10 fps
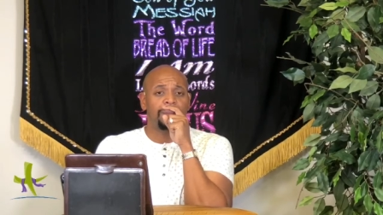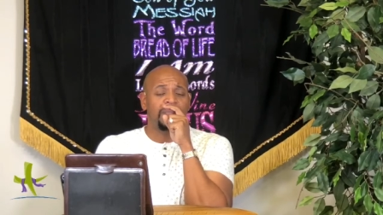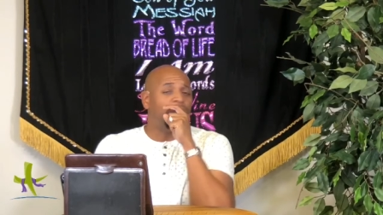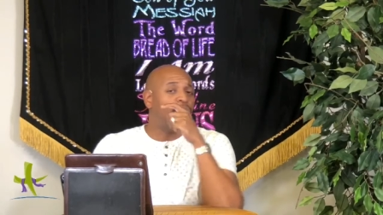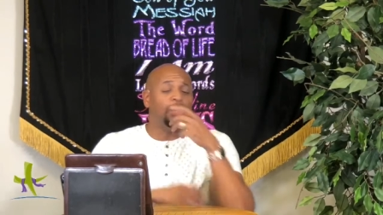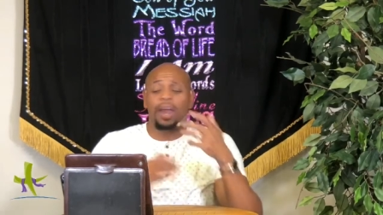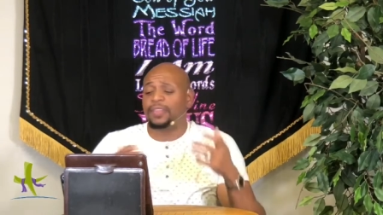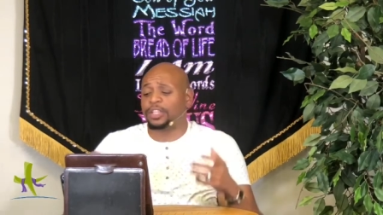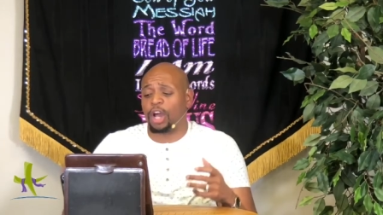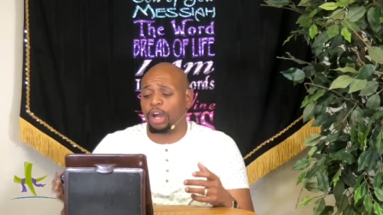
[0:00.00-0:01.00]
You know, you don't have
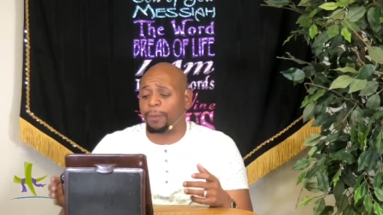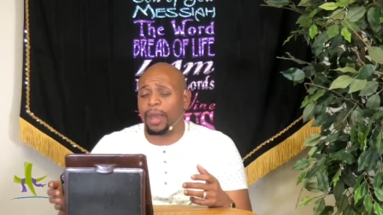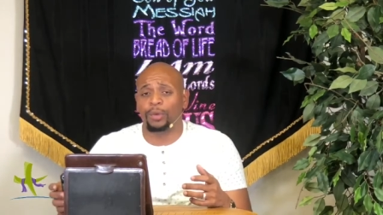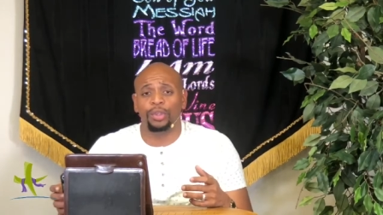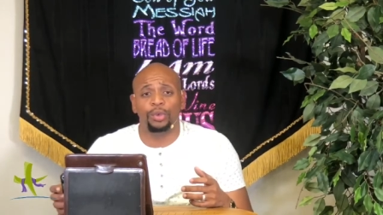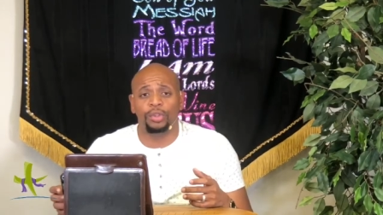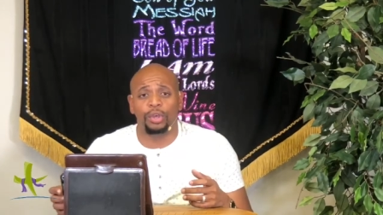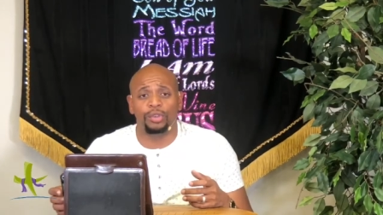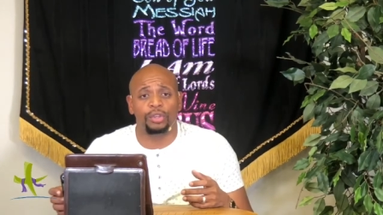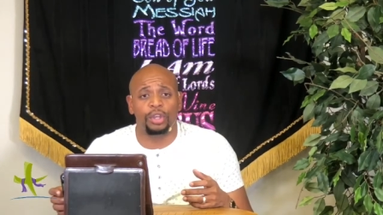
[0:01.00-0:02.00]
to talk about you, your,
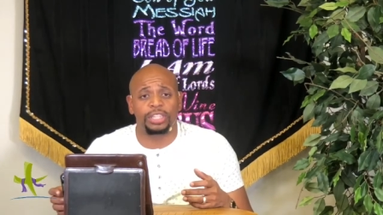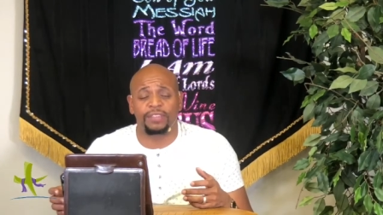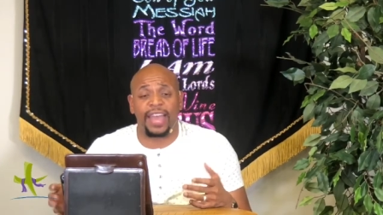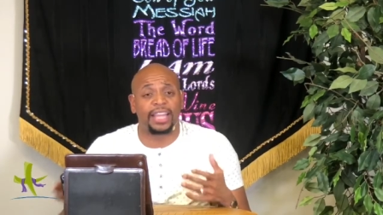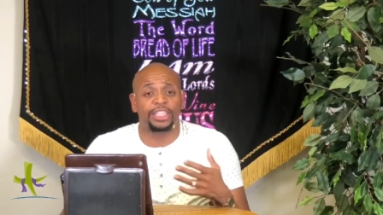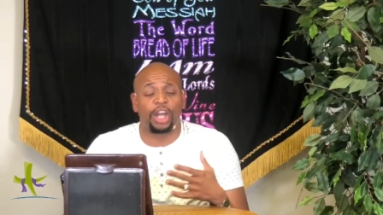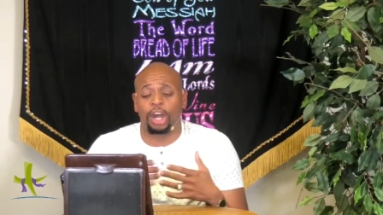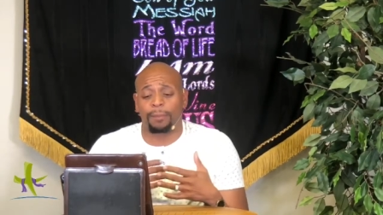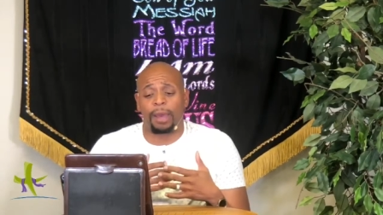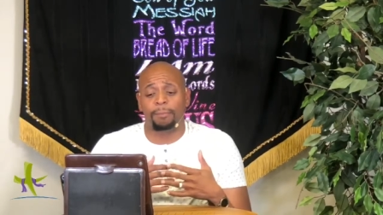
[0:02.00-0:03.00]
your, stuff. I can talk
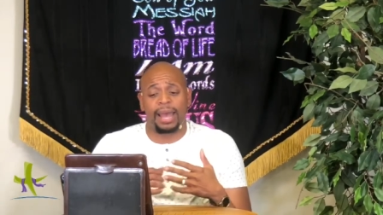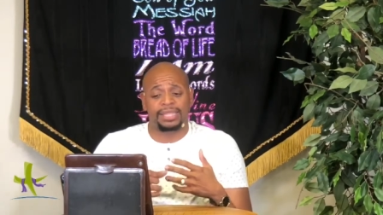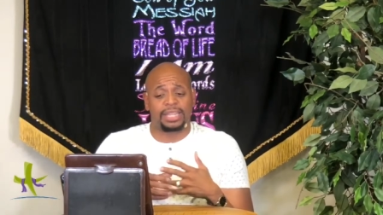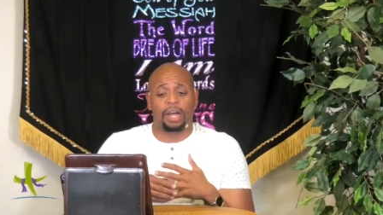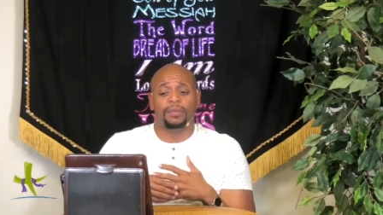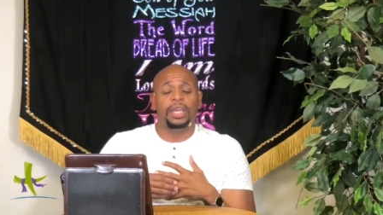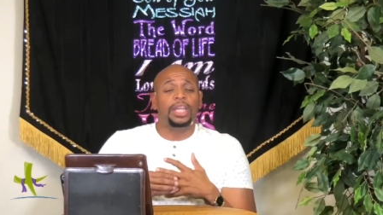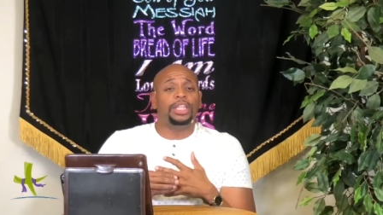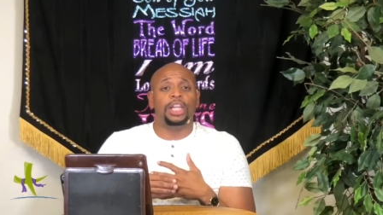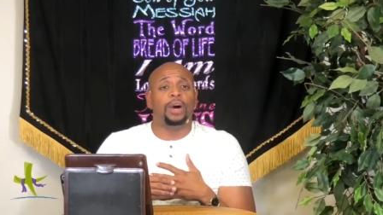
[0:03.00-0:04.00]
about myself.
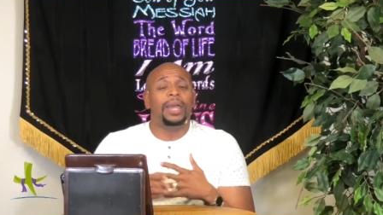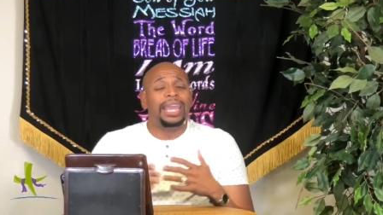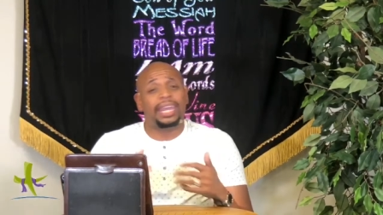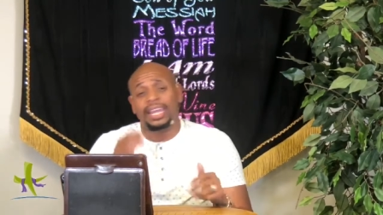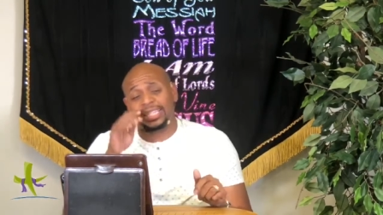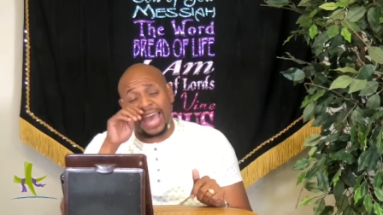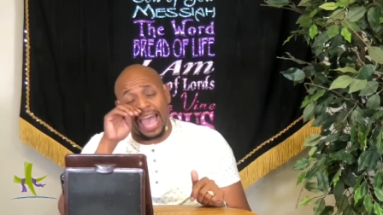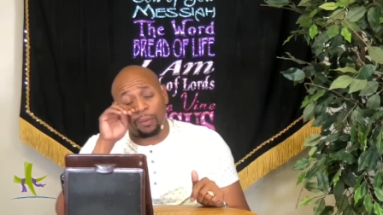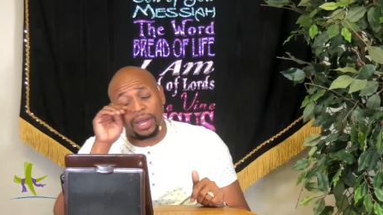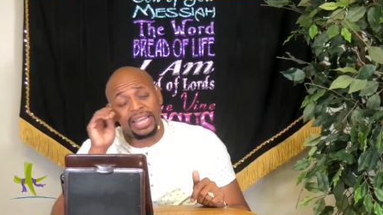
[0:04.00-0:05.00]
You know, in this
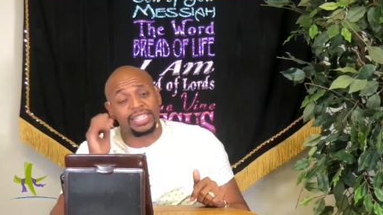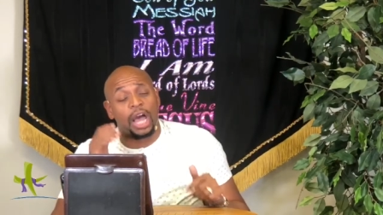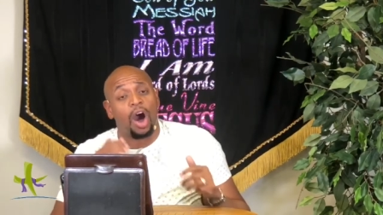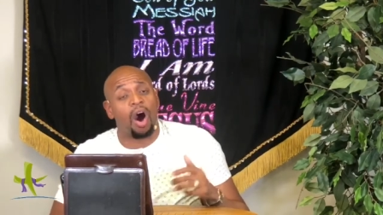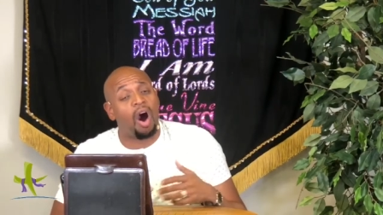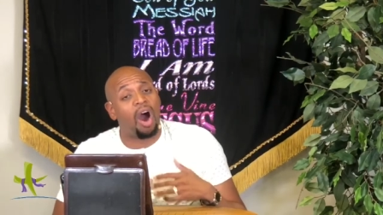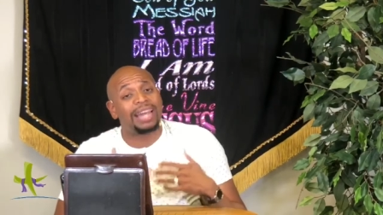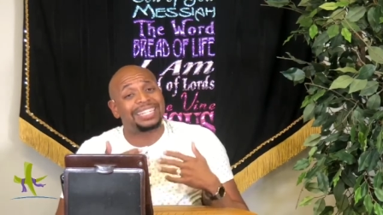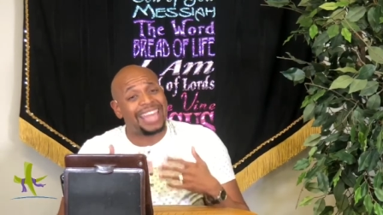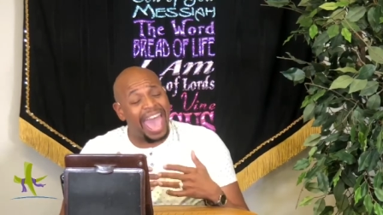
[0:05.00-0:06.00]
hour, it's a
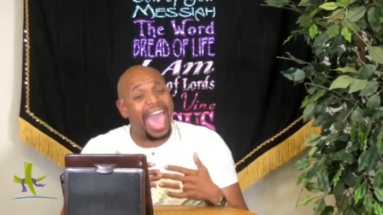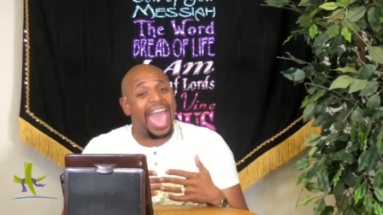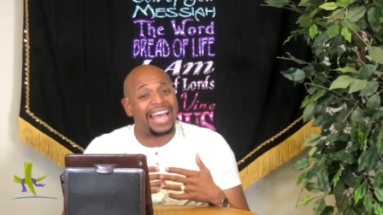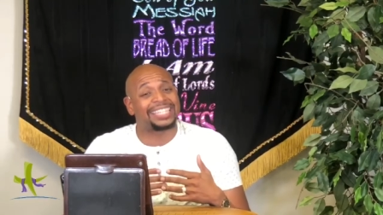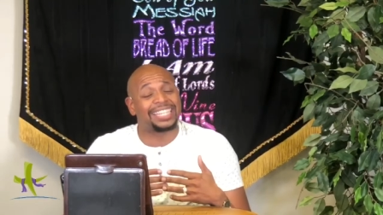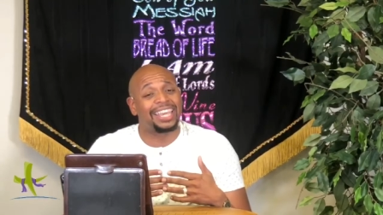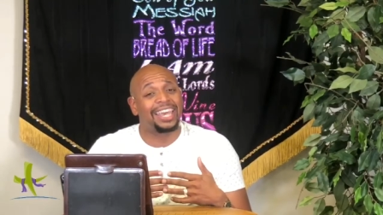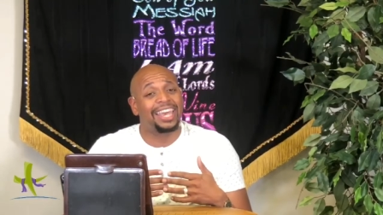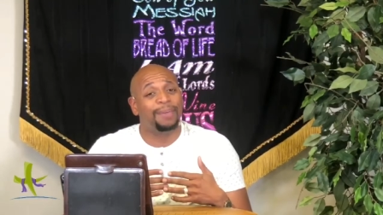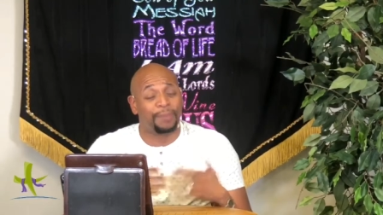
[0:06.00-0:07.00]
hard task
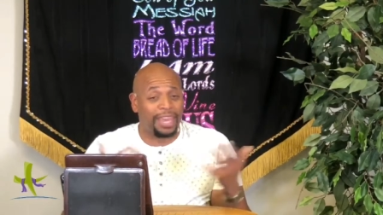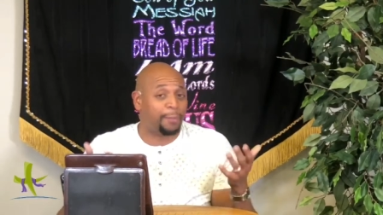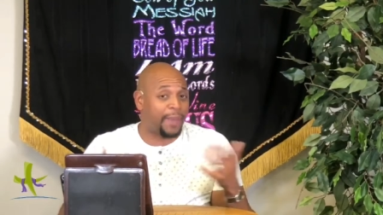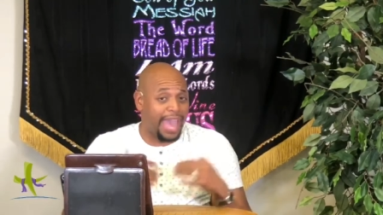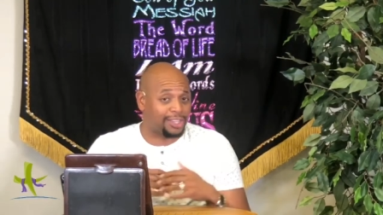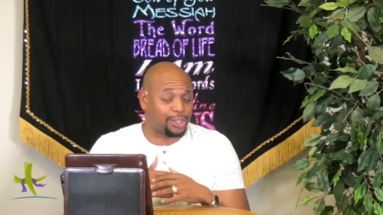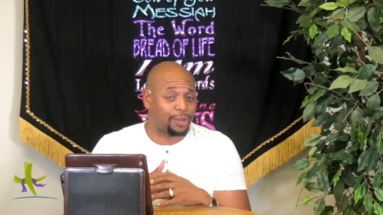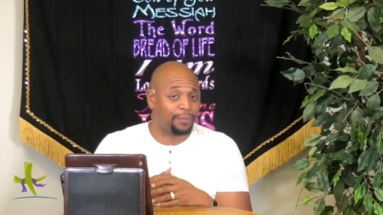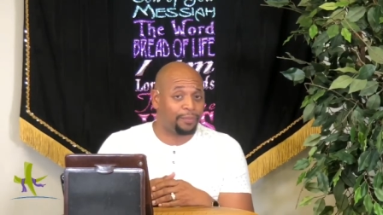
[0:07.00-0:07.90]
being a pastor.